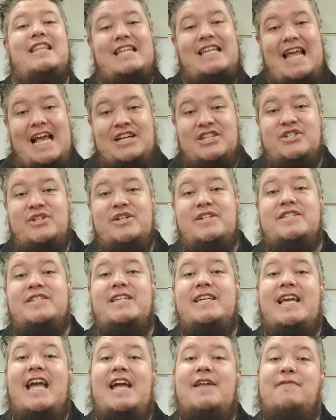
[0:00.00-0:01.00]
The next student's
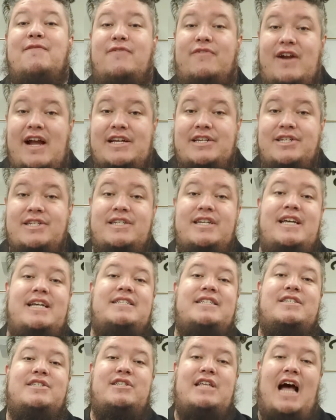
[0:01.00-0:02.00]
going to get fresh
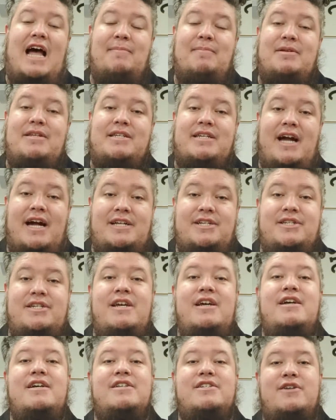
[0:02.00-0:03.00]
sticks that's not been touched
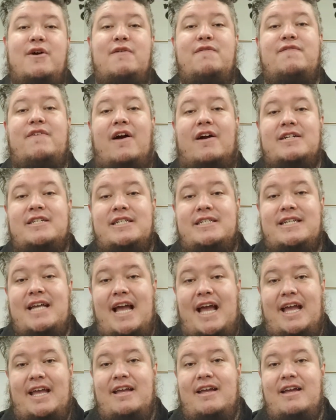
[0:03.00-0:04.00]
so far
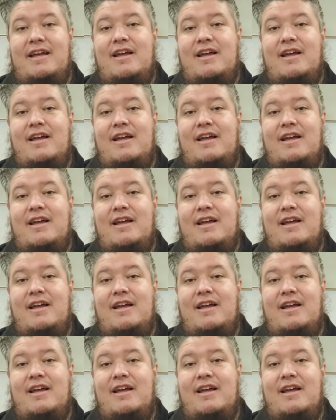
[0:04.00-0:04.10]
today.